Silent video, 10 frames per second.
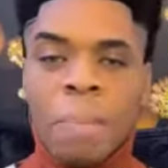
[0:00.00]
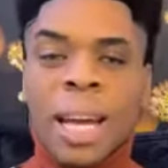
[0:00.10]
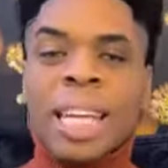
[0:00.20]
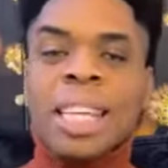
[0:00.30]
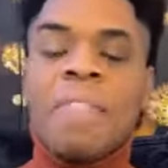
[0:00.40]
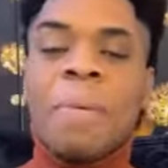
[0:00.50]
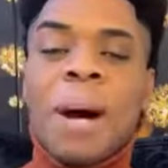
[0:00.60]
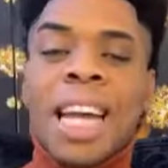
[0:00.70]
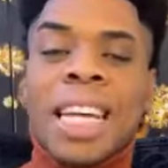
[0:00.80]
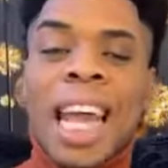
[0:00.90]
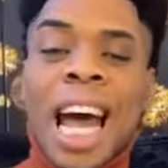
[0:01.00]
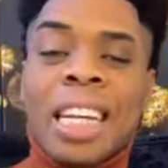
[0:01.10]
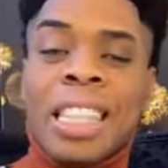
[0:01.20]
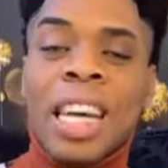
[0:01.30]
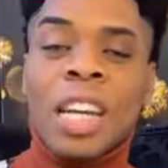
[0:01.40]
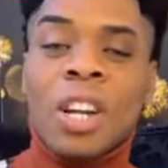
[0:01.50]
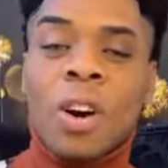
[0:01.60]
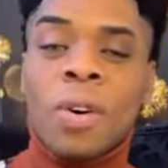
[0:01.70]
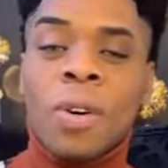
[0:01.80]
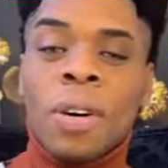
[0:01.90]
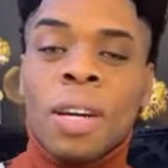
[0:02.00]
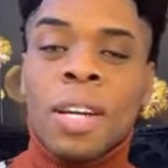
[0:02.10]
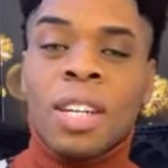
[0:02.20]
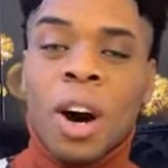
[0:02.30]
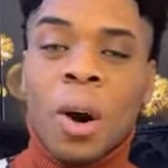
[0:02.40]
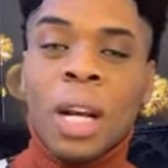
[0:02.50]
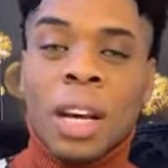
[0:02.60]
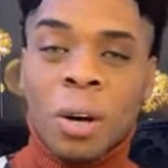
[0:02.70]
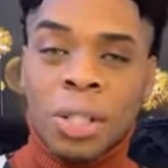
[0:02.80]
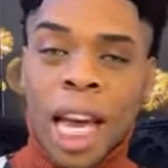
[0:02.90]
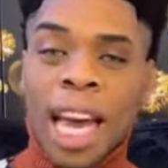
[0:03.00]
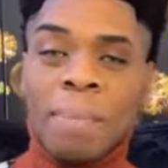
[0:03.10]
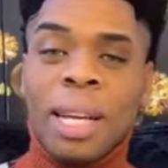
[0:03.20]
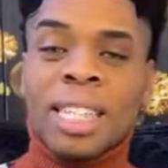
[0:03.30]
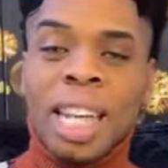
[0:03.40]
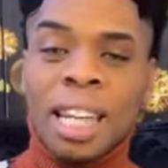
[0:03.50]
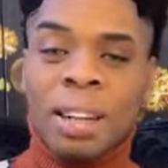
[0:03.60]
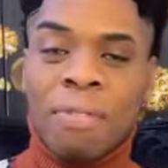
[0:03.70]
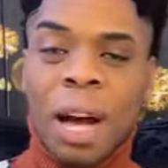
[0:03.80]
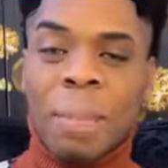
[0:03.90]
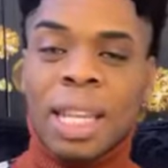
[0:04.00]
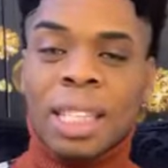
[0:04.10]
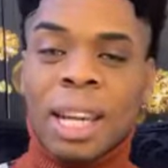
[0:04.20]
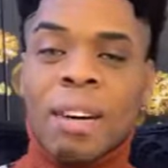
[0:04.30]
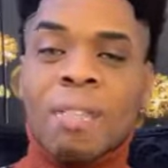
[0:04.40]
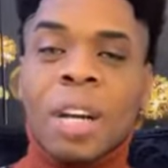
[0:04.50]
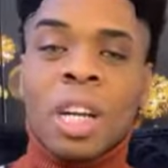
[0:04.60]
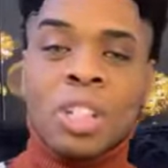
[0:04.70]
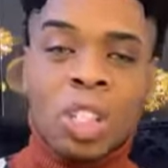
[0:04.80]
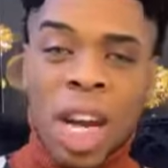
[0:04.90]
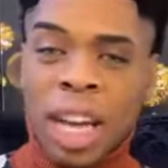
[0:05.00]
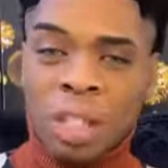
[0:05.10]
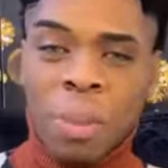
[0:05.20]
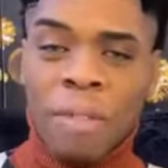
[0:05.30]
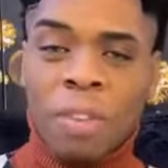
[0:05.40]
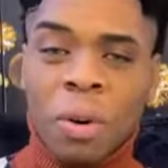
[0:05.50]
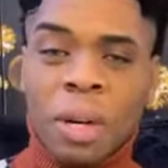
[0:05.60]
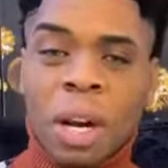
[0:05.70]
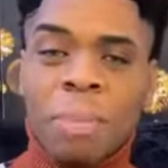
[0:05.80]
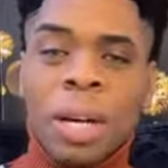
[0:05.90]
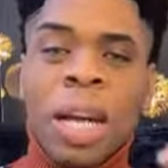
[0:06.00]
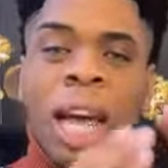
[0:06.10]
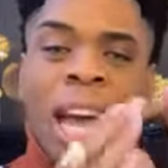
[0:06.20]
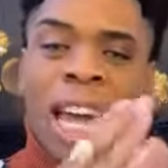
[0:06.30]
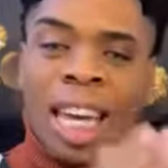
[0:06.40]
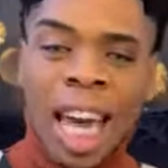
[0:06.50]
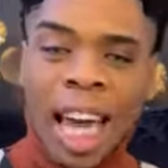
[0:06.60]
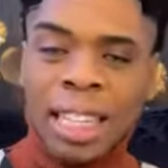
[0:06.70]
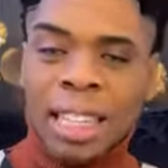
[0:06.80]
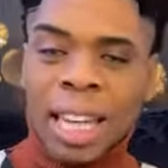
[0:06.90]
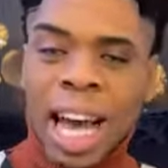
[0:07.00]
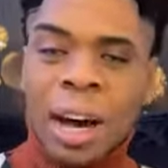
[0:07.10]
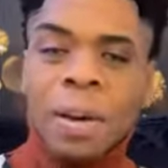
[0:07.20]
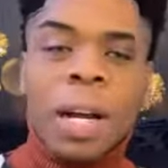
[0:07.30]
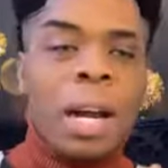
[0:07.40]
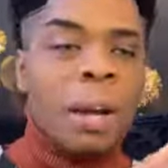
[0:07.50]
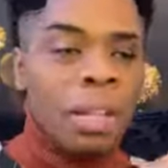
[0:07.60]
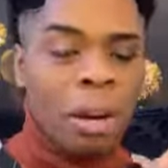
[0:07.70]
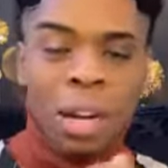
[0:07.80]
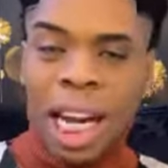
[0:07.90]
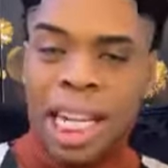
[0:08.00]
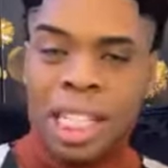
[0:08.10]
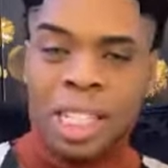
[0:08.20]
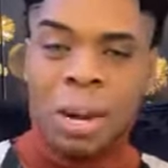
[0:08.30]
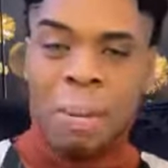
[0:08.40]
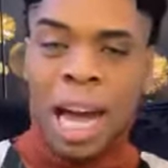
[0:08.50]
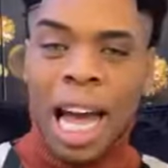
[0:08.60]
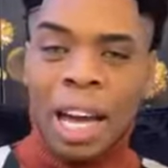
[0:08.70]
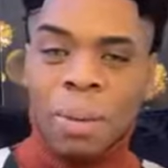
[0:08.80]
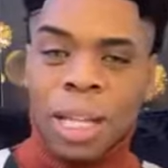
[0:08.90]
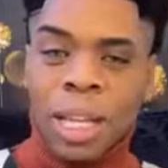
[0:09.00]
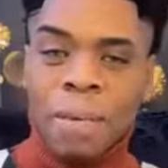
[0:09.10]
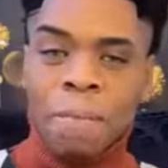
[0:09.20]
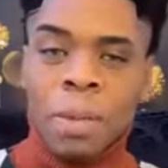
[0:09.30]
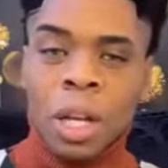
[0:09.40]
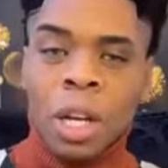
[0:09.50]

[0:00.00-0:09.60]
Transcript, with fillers: Because everybody that I did know, the Holy Ghost had me sanctify myself, change my phone number, and cancel out the relationship I had with them.